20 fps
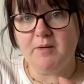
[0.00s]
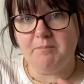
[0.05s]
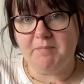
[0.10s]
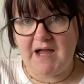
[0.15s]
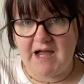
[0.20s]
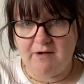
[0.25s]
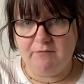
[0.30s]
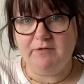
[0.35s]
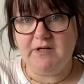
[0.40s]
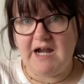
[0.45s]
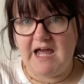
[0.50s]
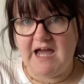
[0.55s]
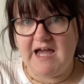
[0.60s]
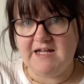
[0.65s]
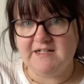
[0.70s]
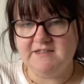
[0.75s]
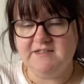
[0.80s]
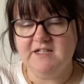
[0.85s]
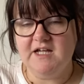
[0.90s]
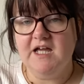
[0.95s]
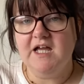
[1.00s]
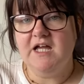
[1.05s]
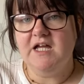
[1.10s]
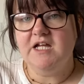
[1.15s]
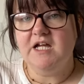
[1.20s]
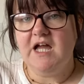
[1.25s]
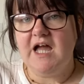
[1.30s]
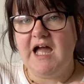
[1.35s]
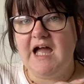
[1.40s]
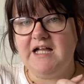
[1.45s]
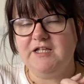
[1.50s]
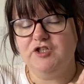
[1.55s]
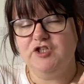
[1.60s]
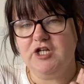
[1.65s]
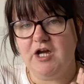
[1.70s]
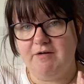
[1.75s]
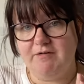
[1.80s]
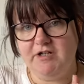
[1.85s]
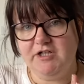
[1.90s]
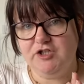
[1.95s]
Poundland and
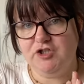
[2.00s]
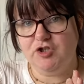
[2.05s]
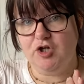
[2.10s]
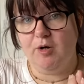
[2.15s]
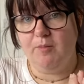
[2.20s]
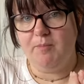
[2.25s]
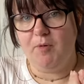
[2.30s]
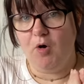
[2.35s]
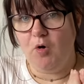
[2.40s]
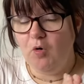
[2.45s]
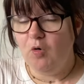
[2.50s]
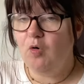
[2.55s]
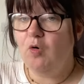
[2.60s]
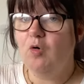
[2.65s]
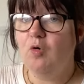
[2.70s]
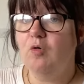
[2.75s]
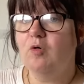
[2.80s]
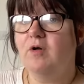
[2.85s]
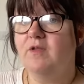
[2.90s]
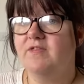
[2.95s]
Charity Shop haul